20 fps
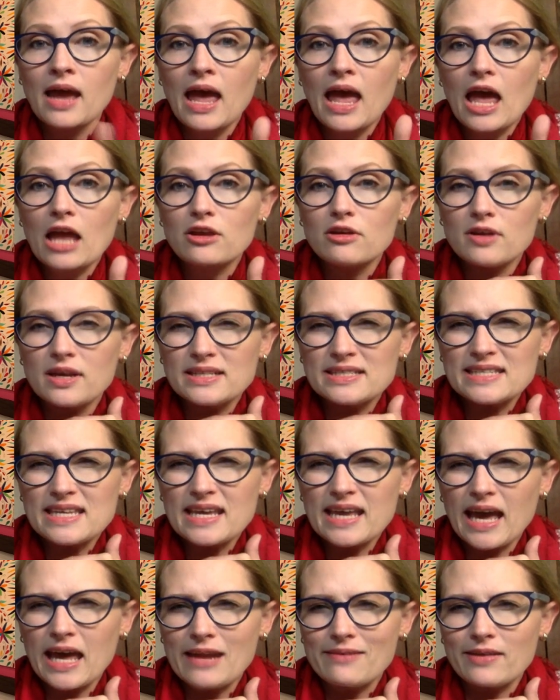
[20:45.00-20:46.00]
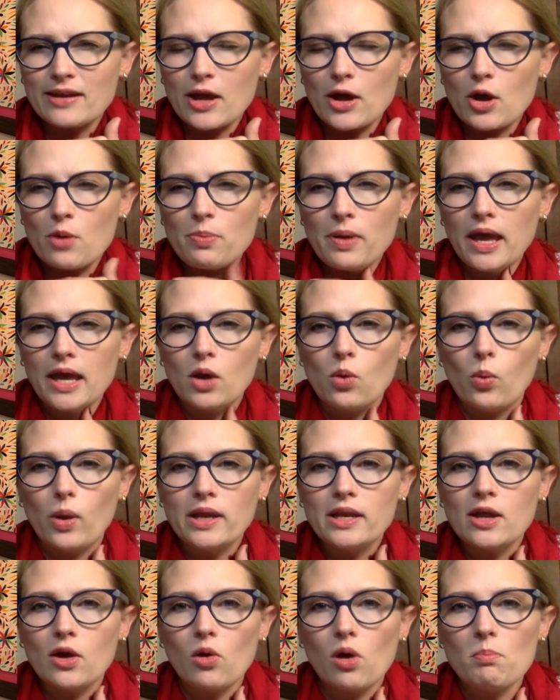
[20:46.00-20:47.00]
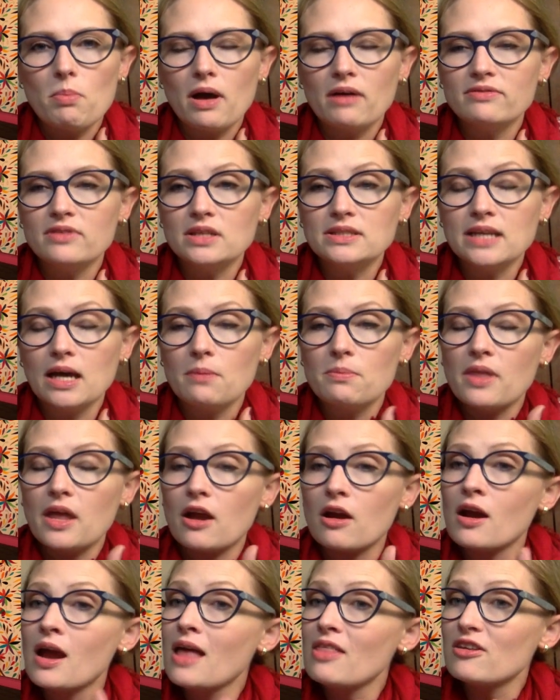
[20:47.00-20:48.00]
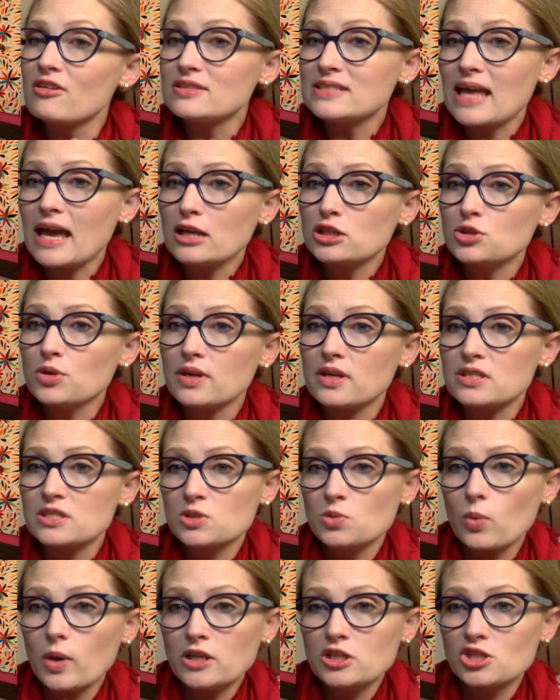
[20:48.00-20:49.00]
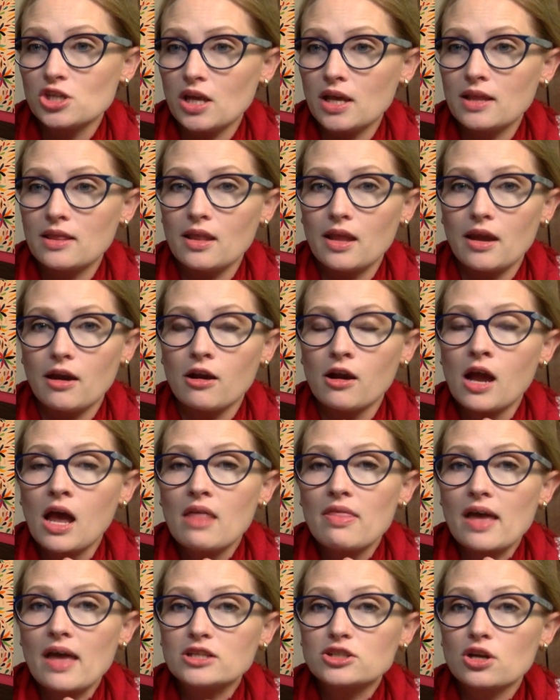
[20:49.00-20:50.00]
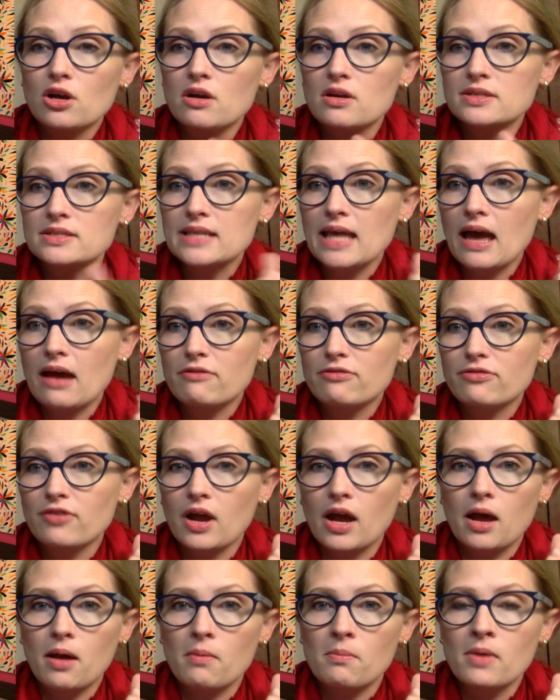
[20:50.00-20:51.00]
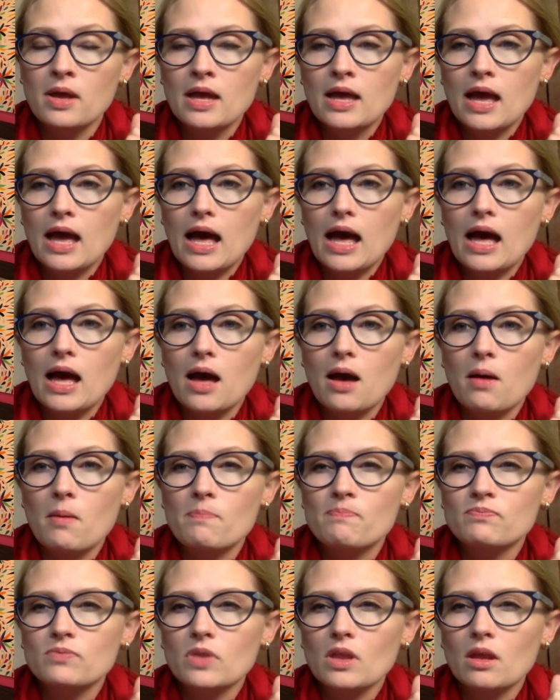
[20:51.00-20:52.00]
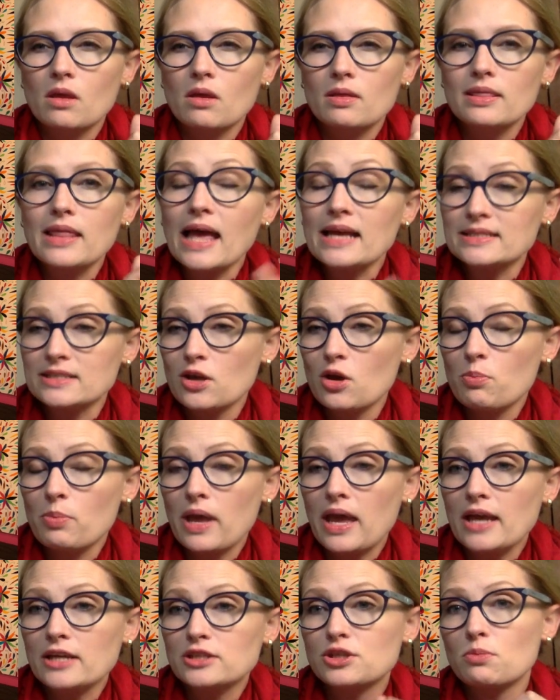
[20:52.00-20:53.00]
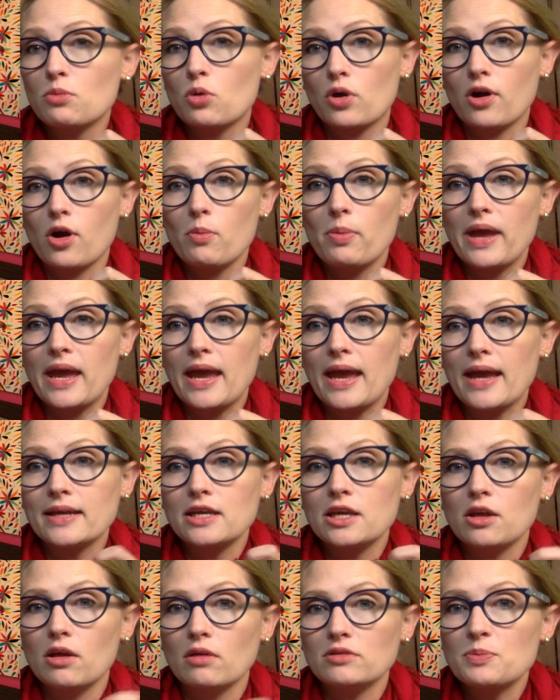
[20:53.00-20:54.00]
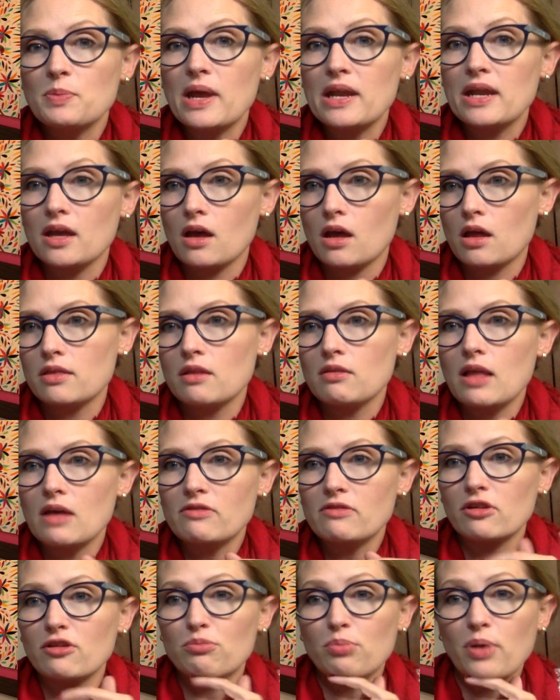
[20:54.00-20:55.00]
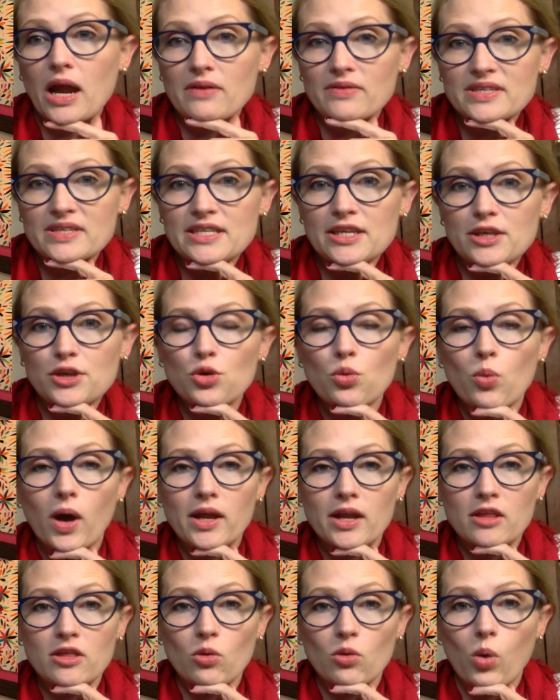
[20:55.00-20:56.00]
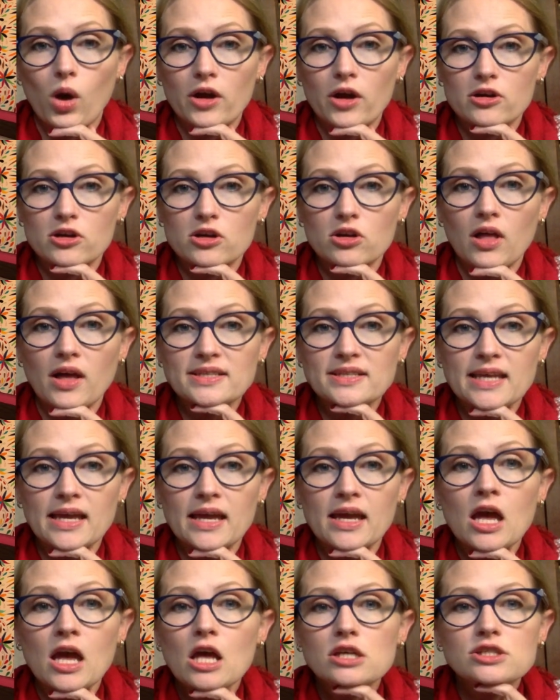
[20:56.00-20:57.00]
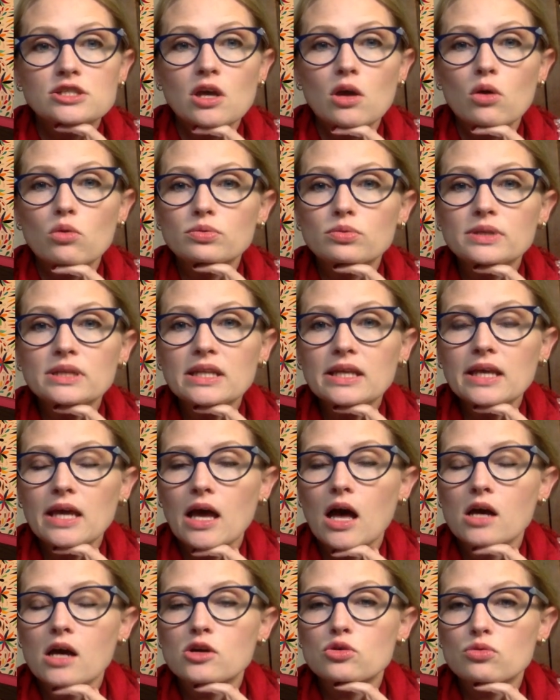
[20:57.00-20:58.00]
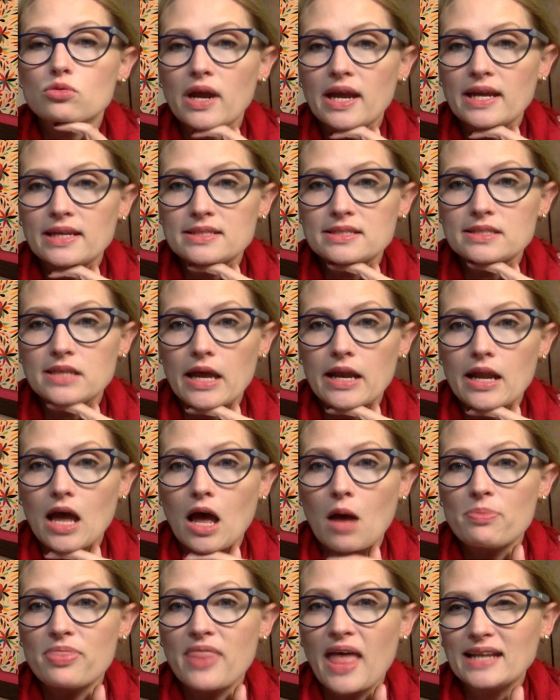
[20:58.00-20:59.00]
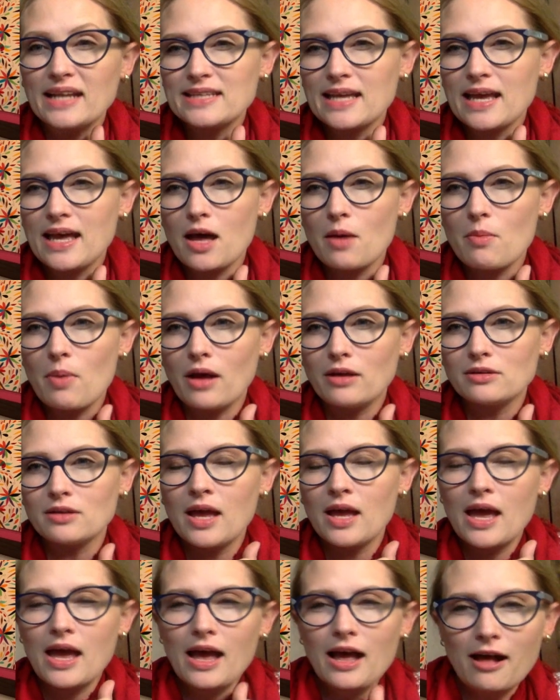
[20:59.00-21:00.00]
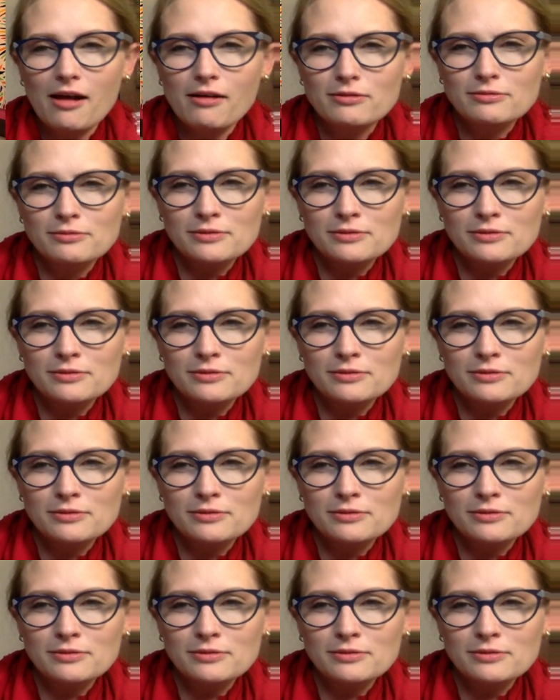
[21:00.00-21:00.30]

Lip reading: And you can see kind of an opaque window above the tub there. There's actually a switch in there that turns that from less opaque to more opaque, depending on the level of privacy you want in the water closet. So really a great setup. That tub, I